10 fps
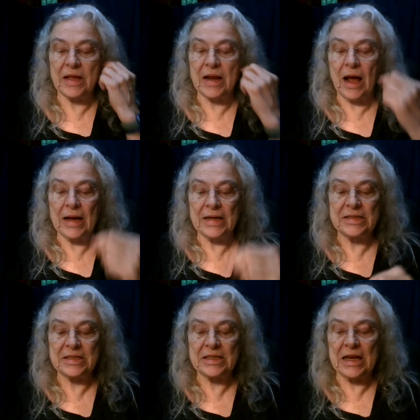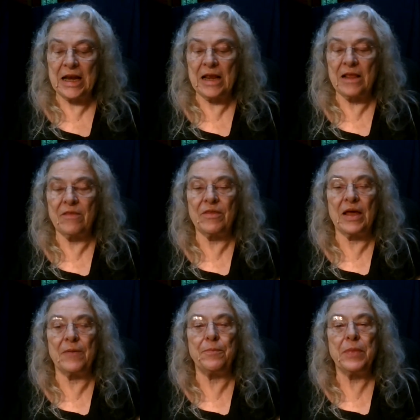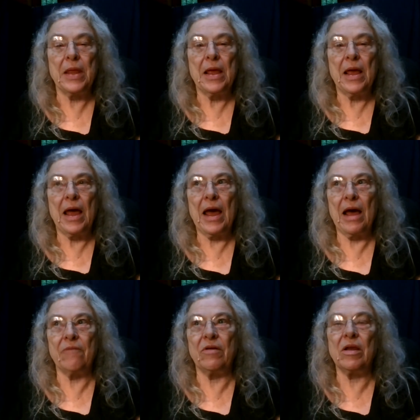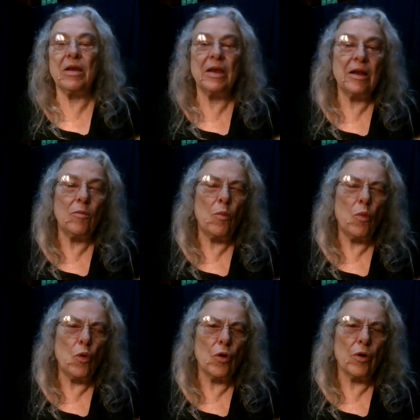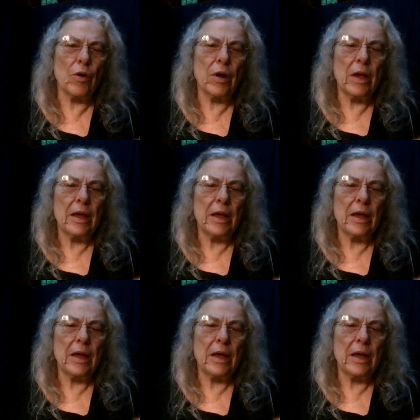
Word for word: that I see that have a little more